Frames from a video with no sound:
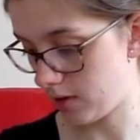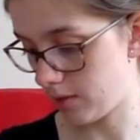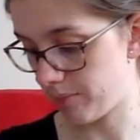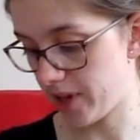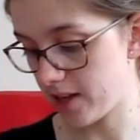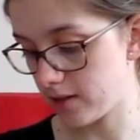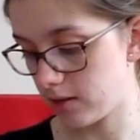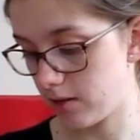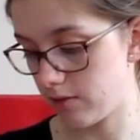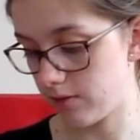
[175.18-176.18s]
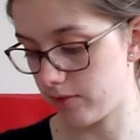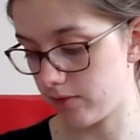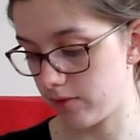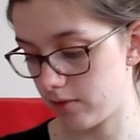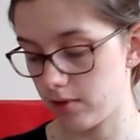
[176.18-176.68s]
in place of
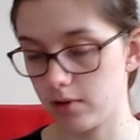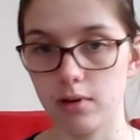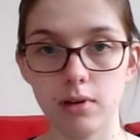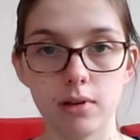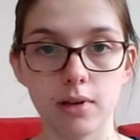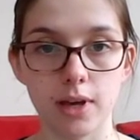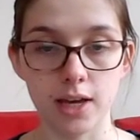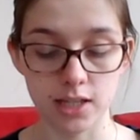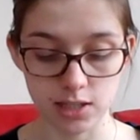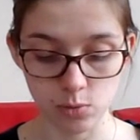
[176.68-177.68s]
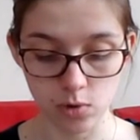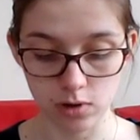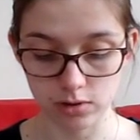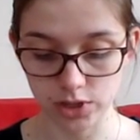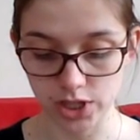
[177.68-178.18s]

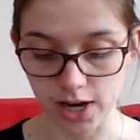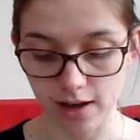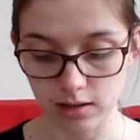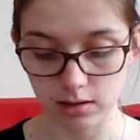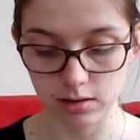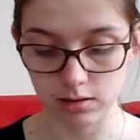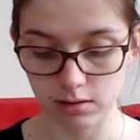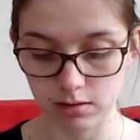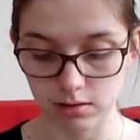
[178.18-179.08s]
81 jet,